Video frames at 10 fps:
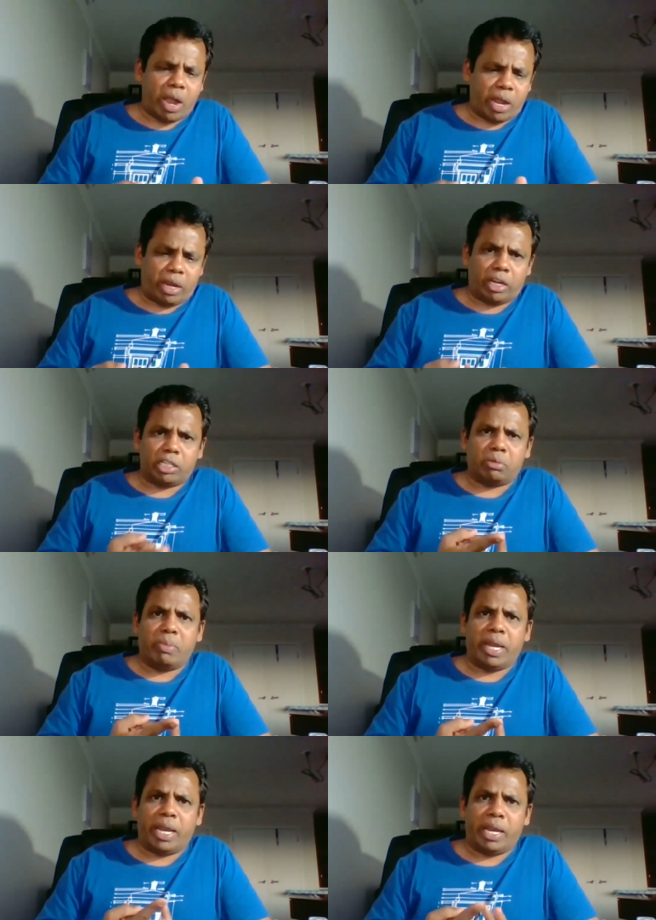wines,
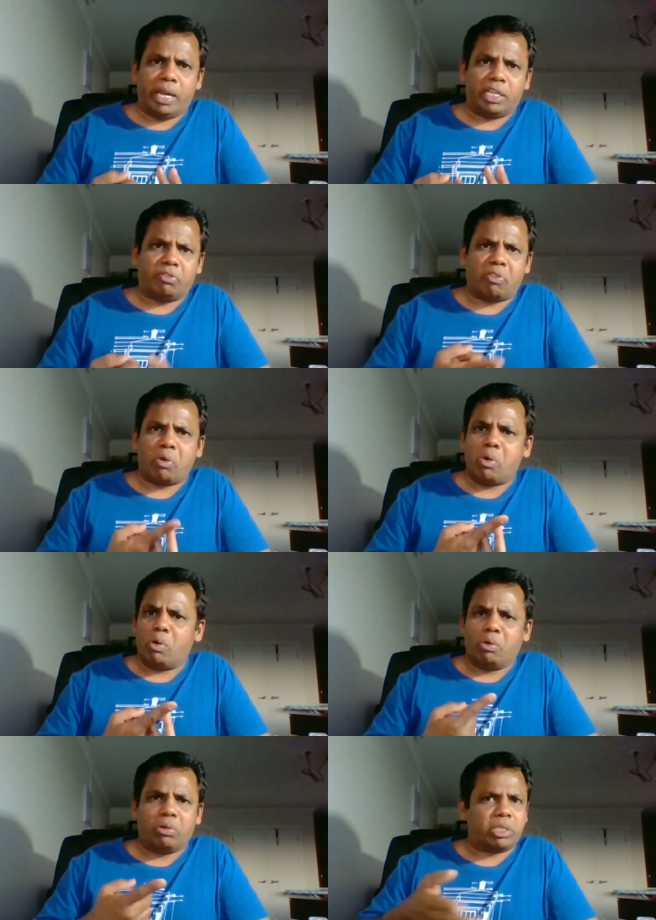meats,
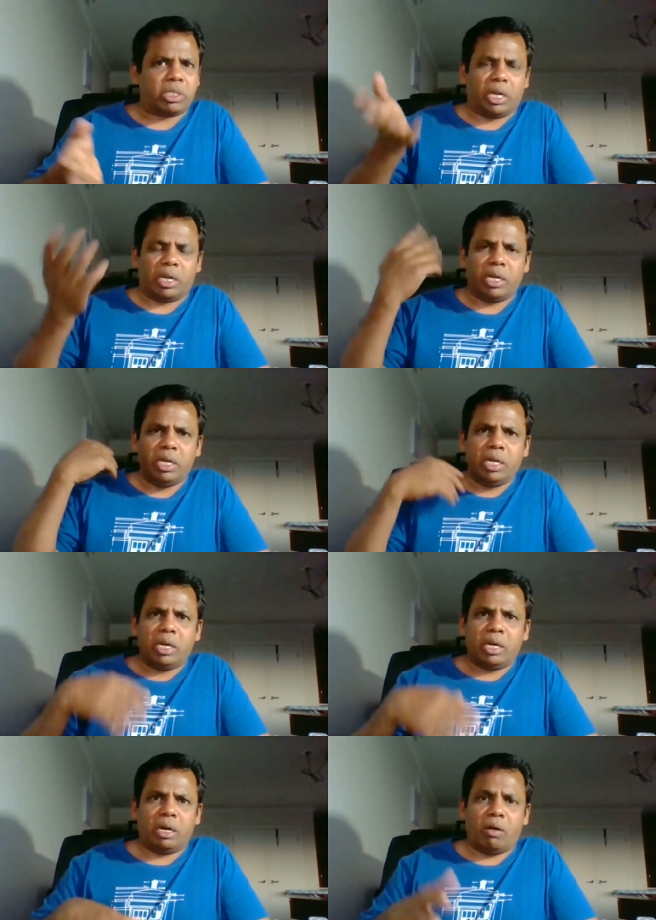fruits, uh,
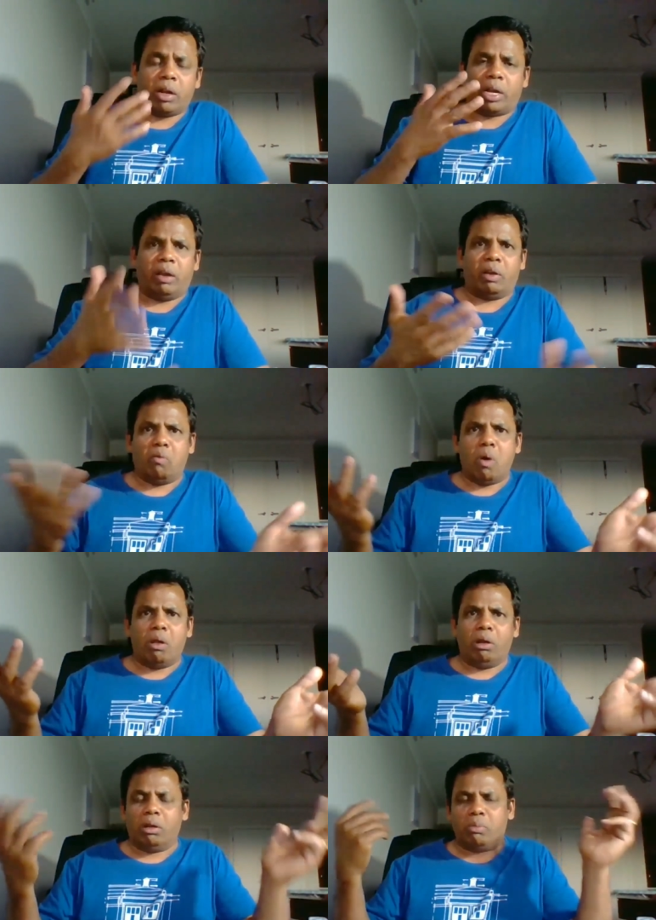uh, all kinds, you know,
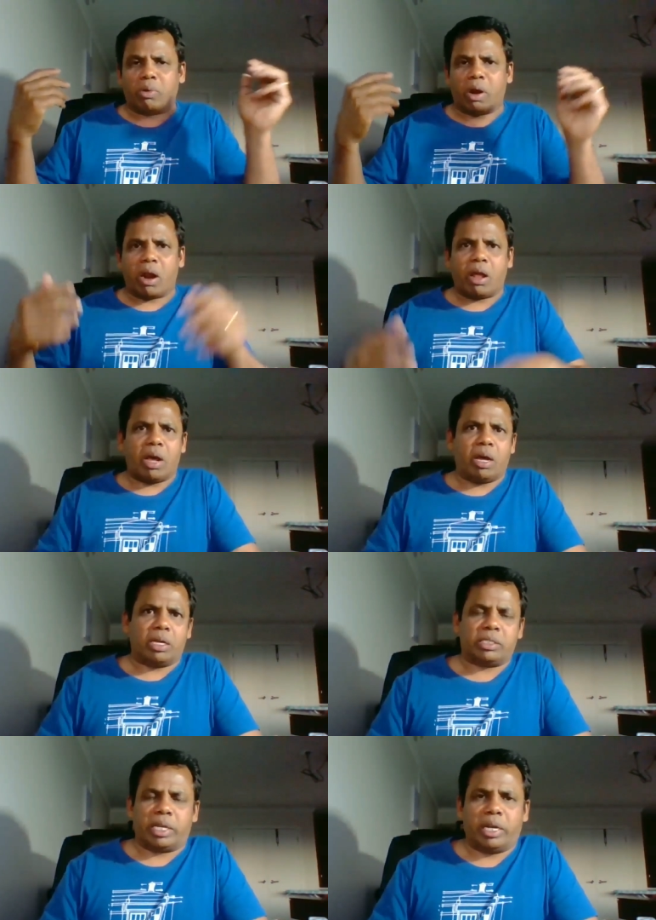wool
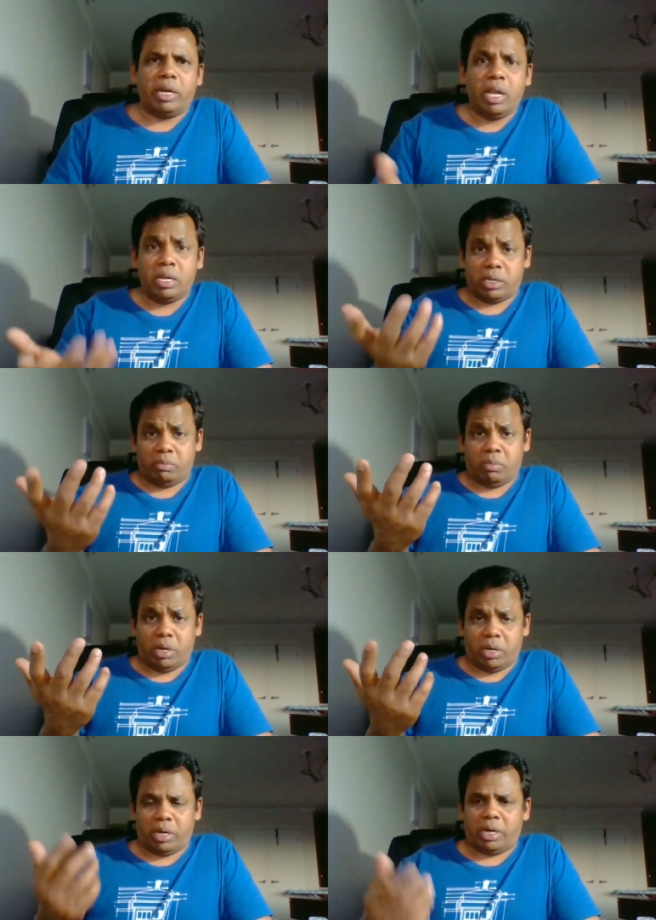products and
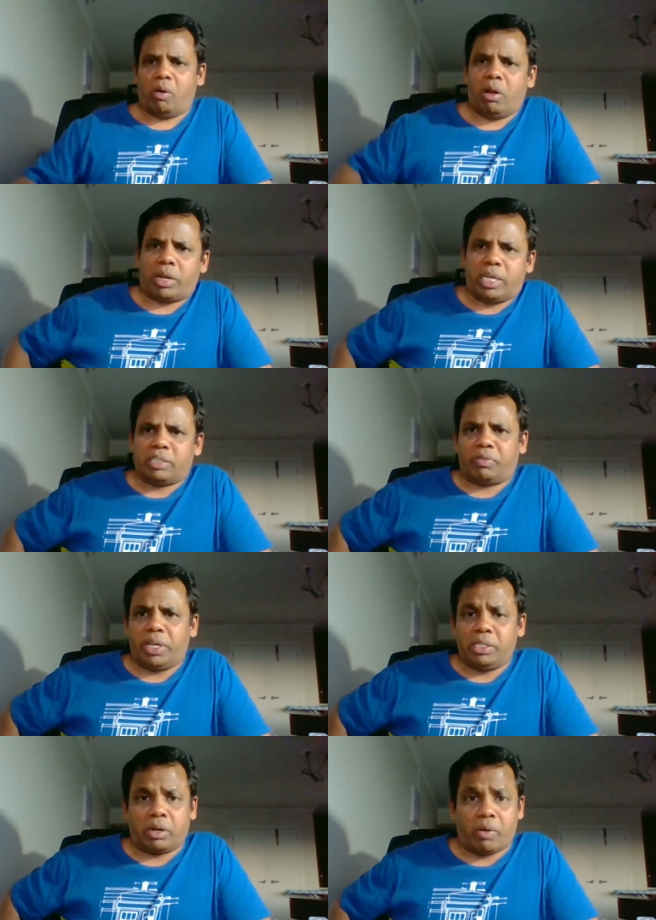timber and all kinds of
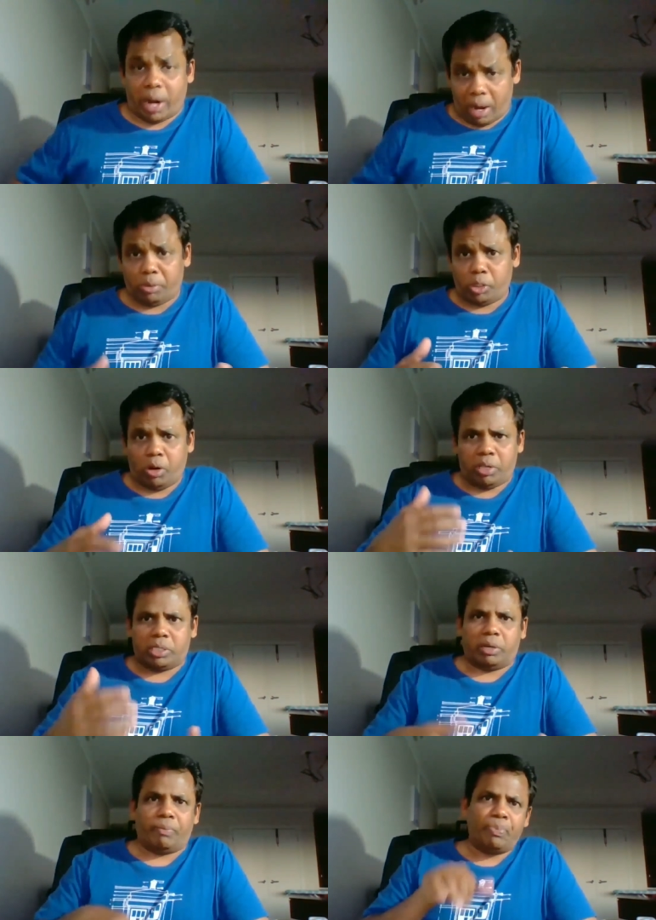things are going. And I'm sure
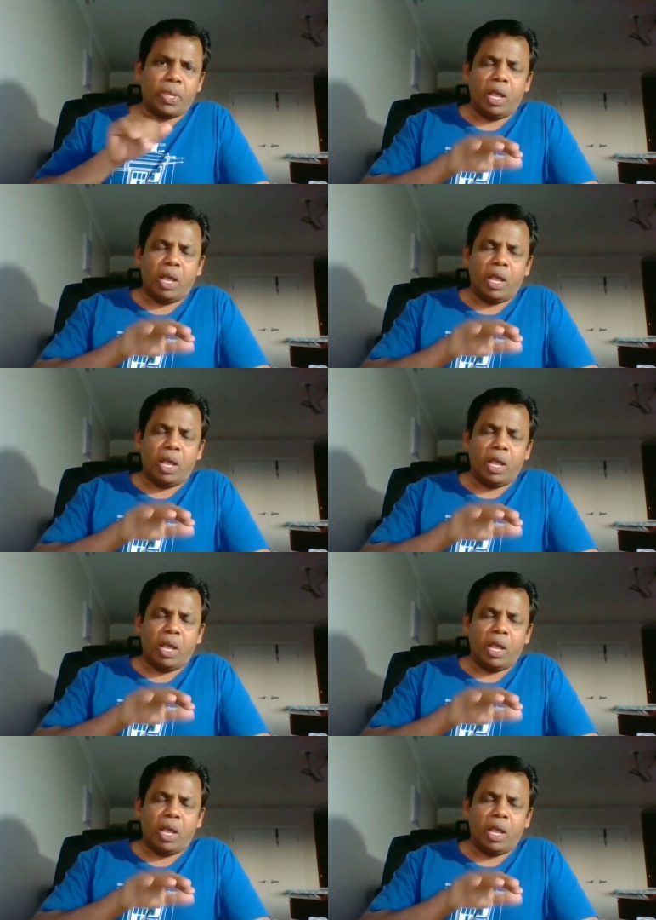there's a